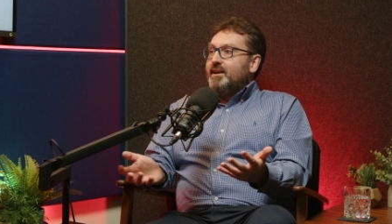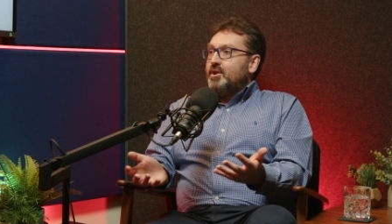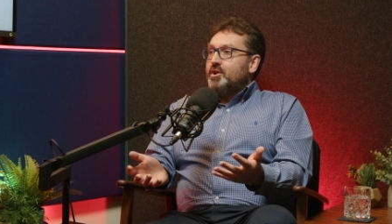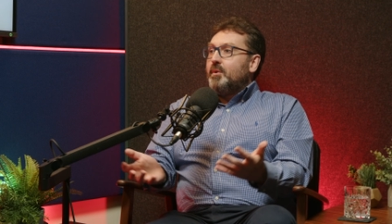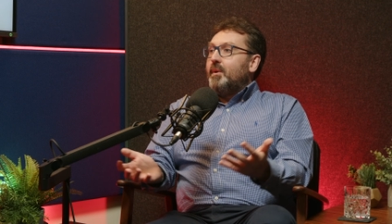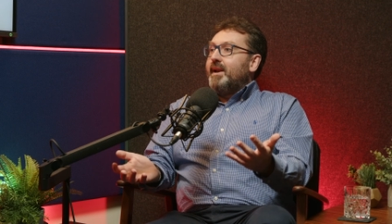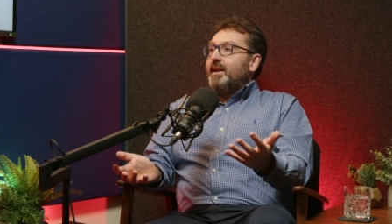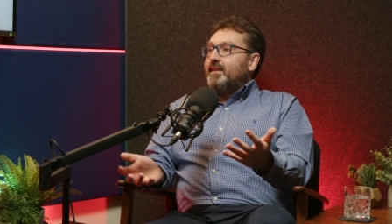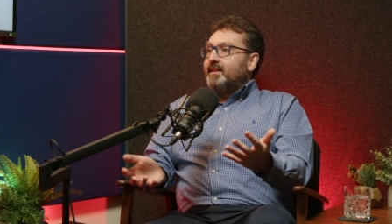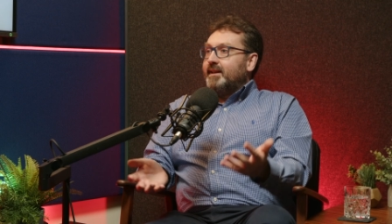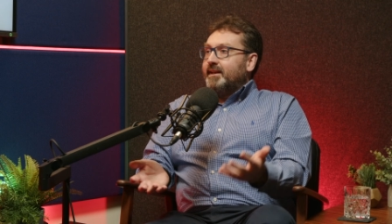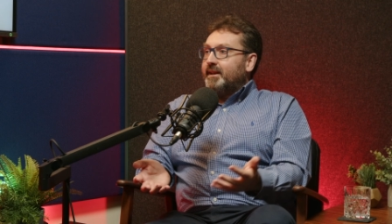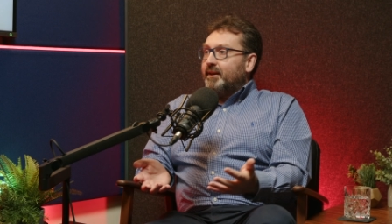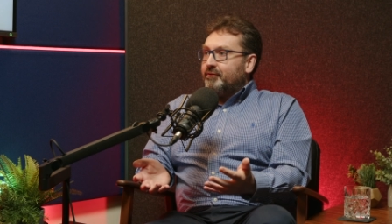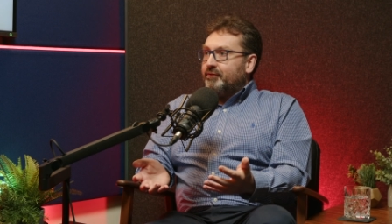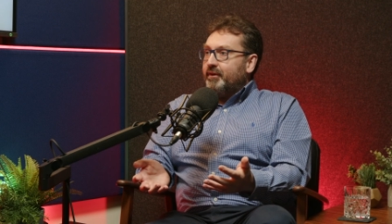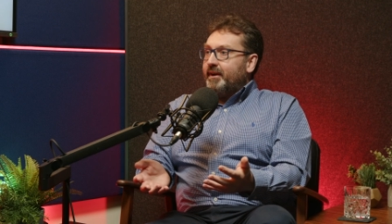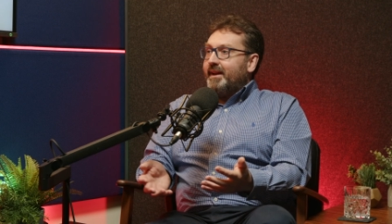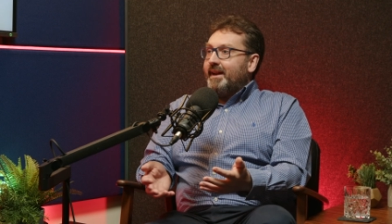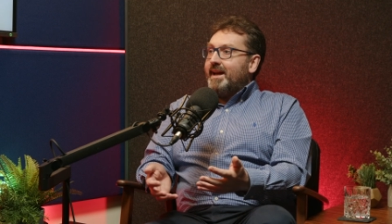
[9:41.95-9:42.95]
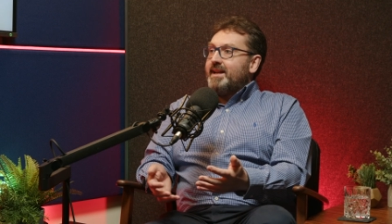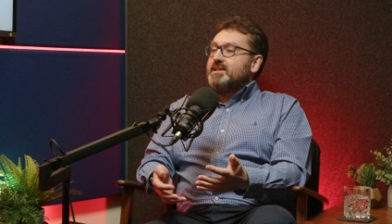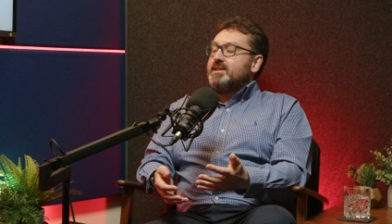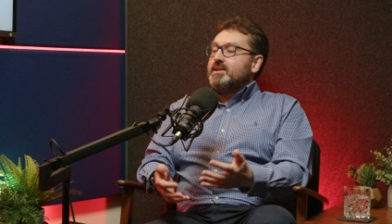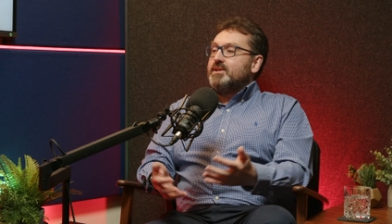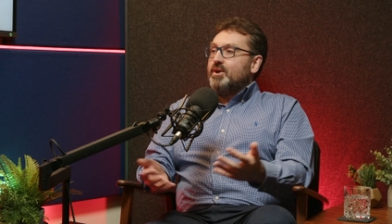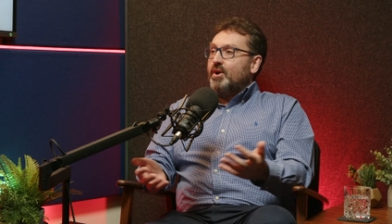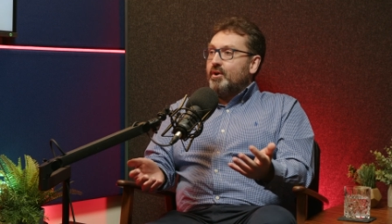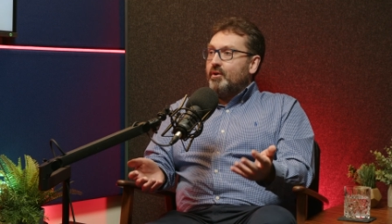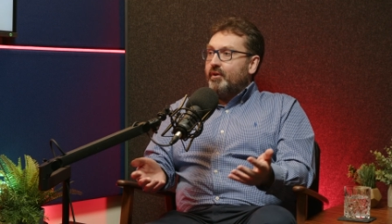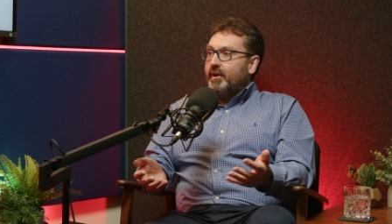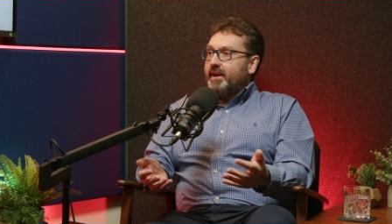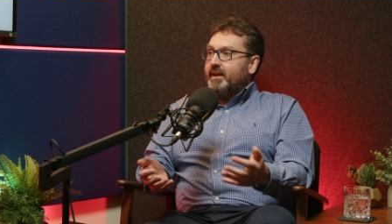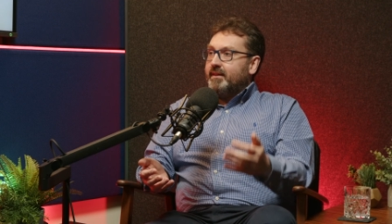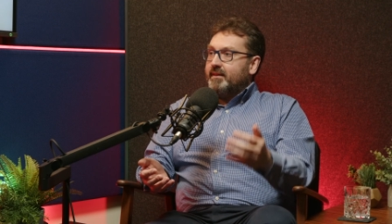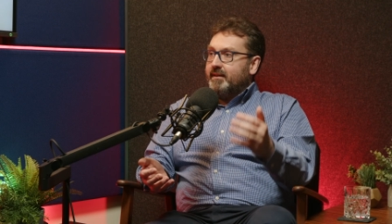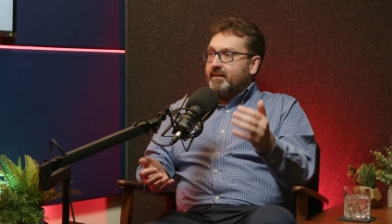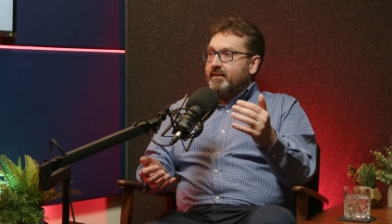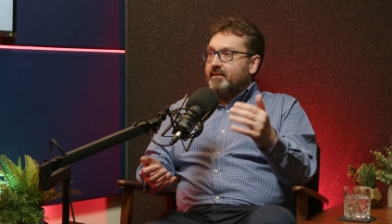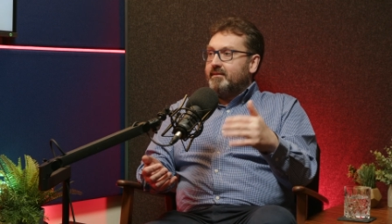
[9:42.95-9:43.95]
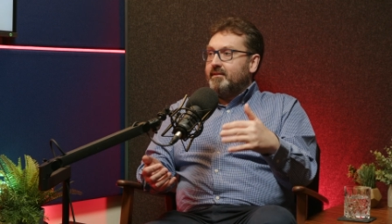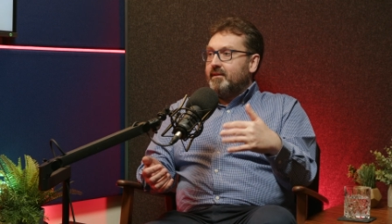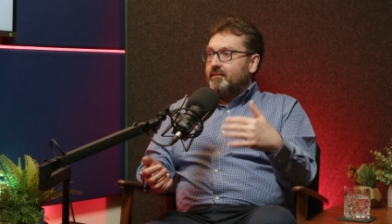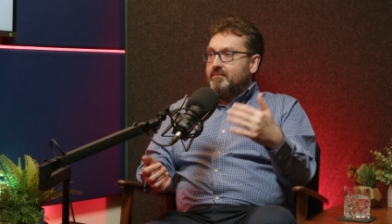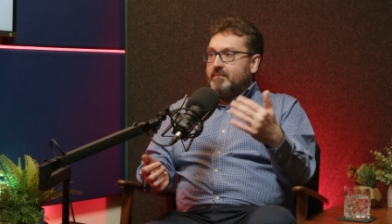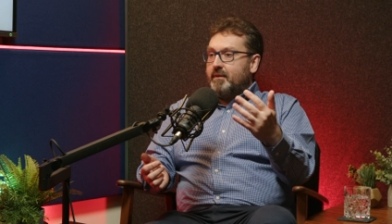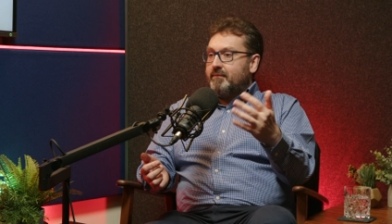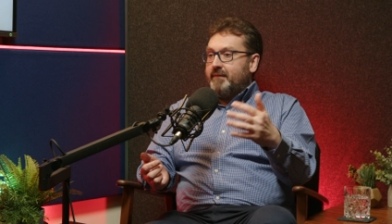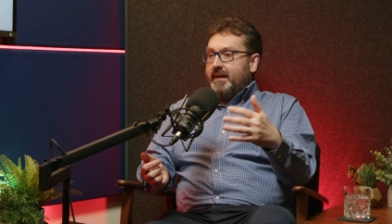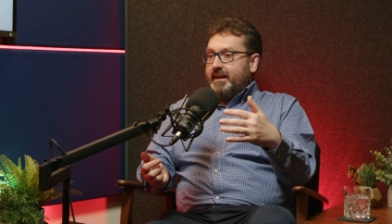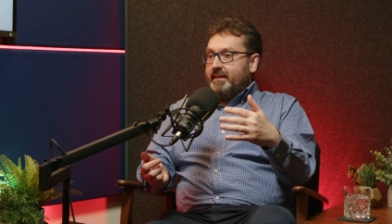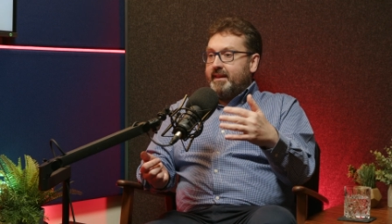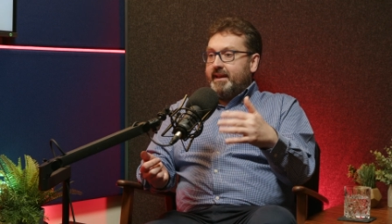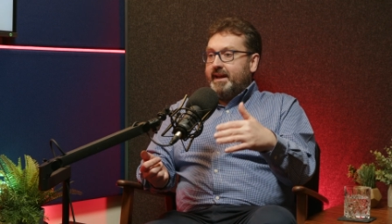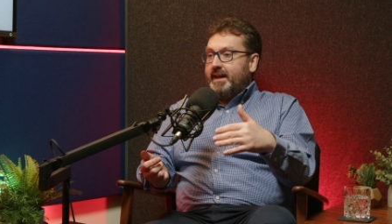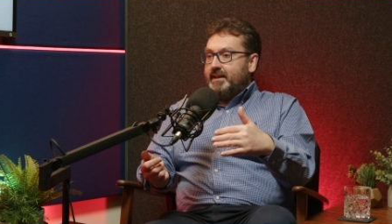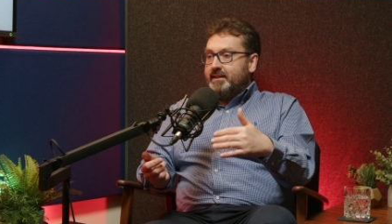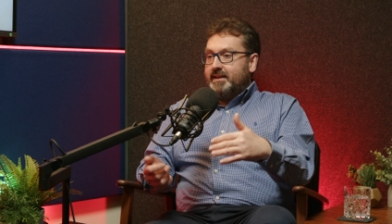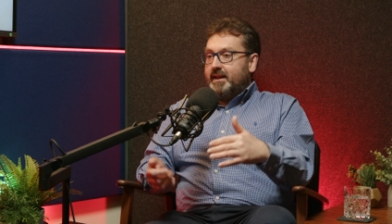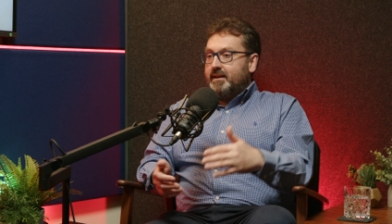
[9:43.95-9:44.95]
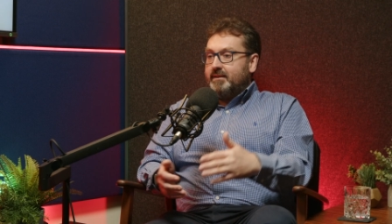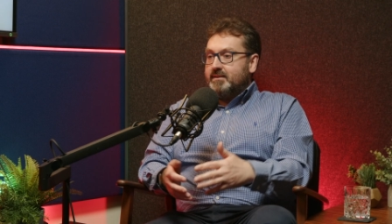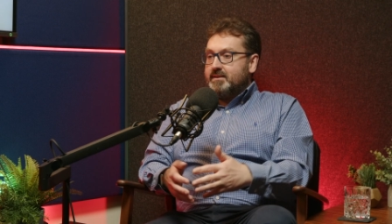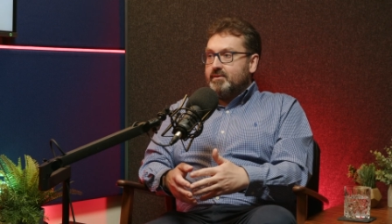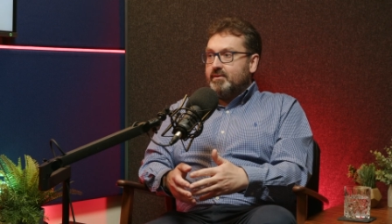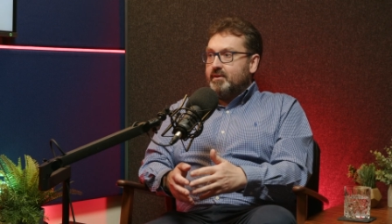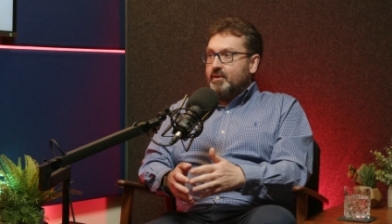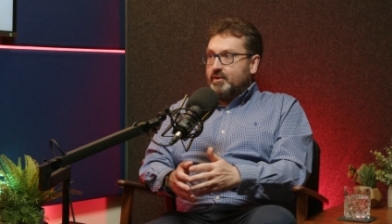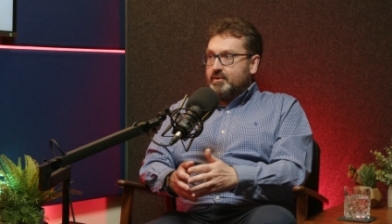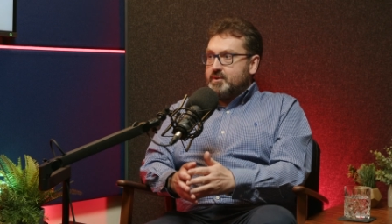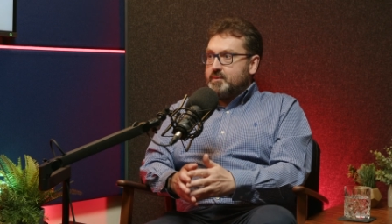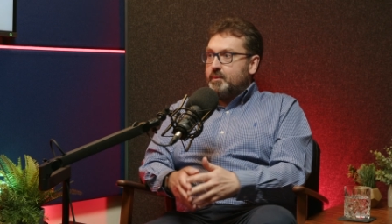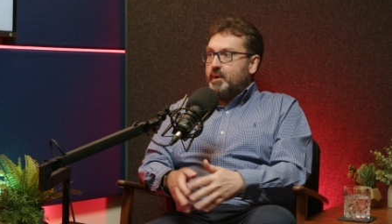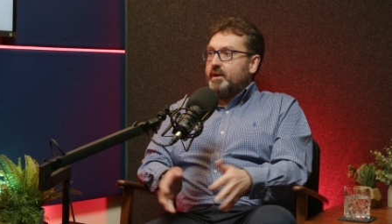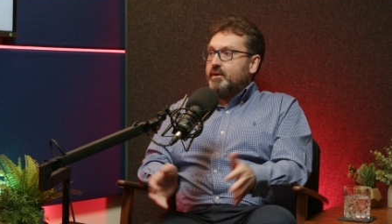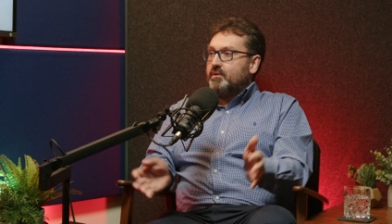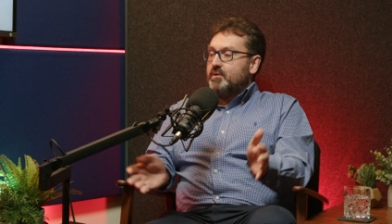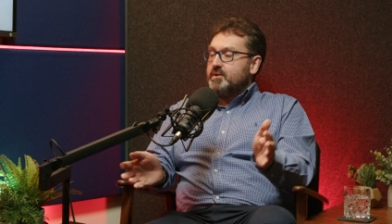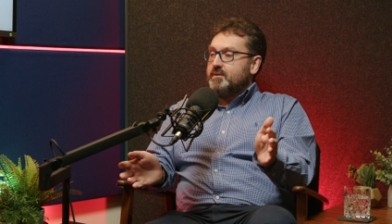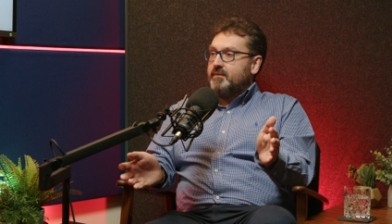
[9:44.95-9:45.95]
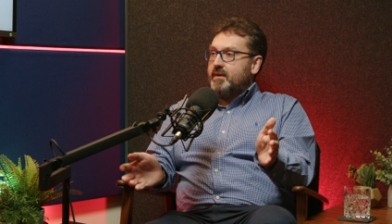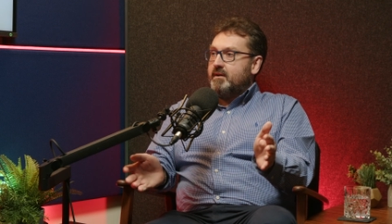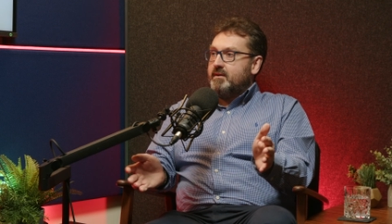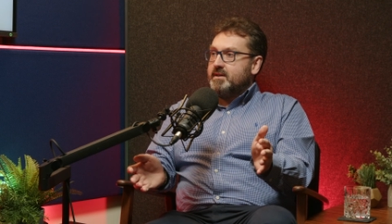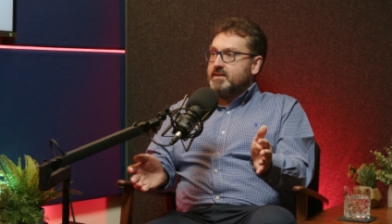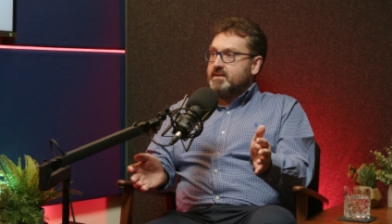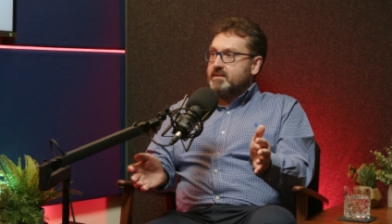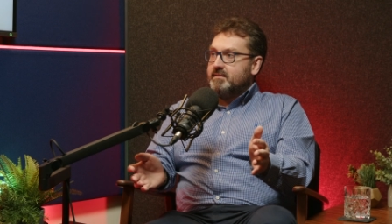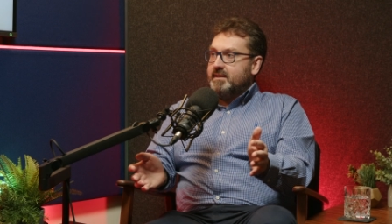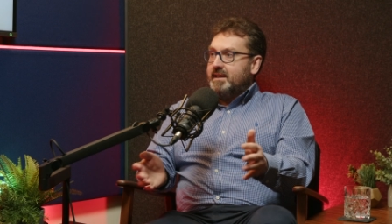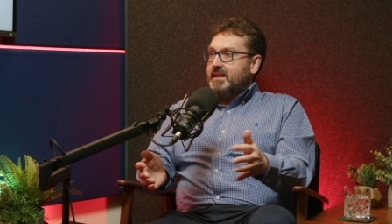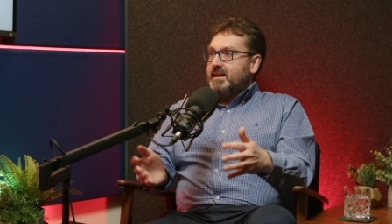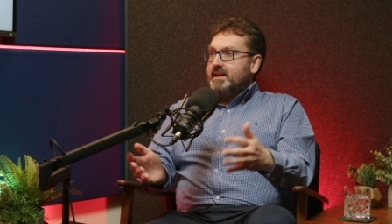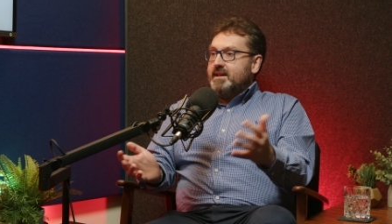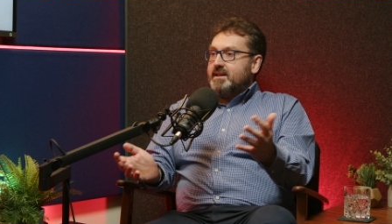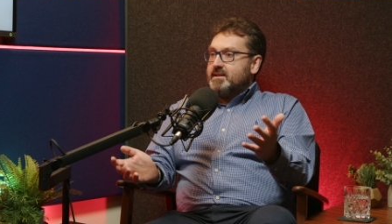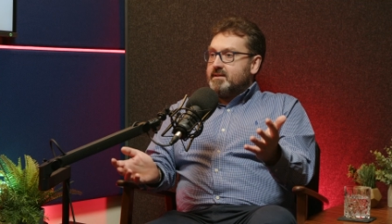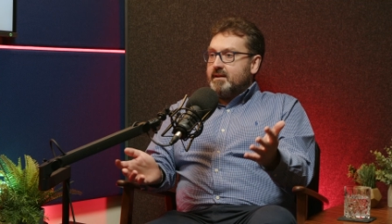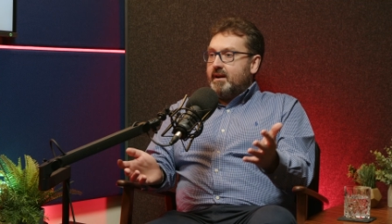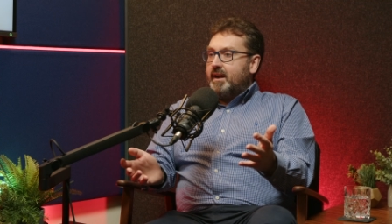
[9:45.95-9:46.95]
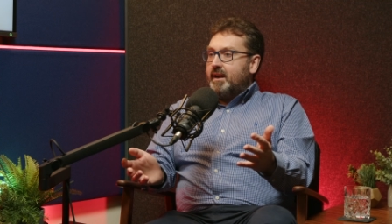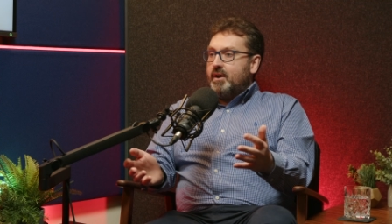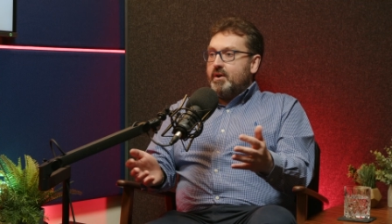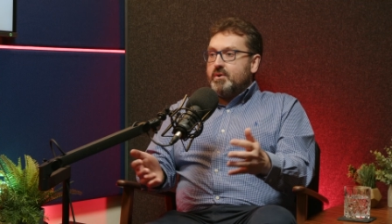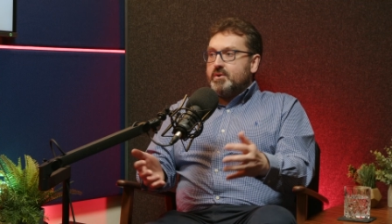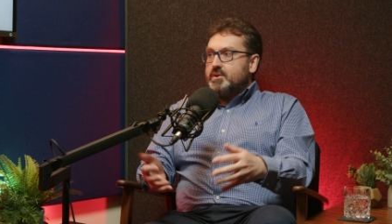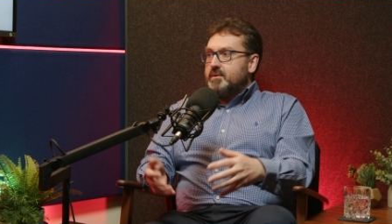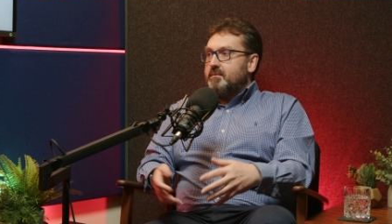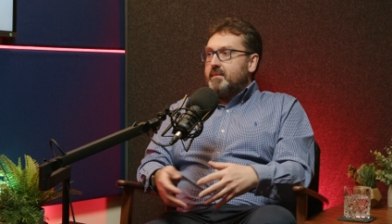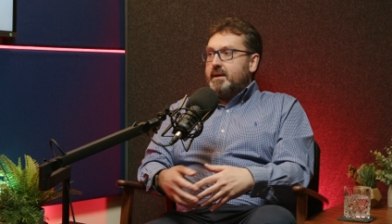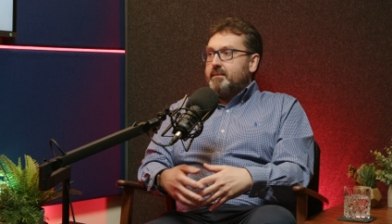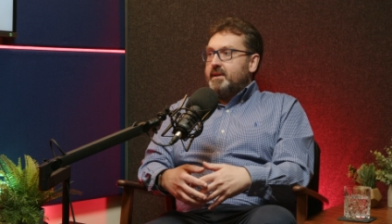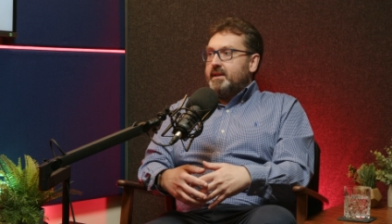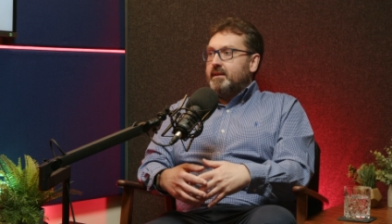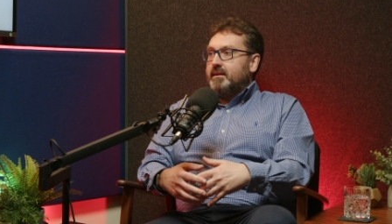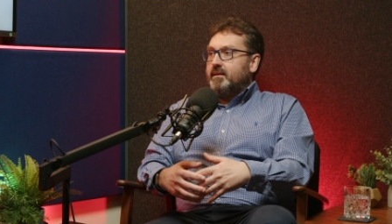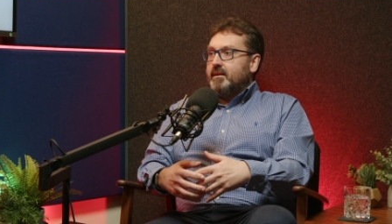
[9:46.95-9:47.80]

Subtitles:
do anything different and had to tolerate the fact they had data spread across various silos and maybe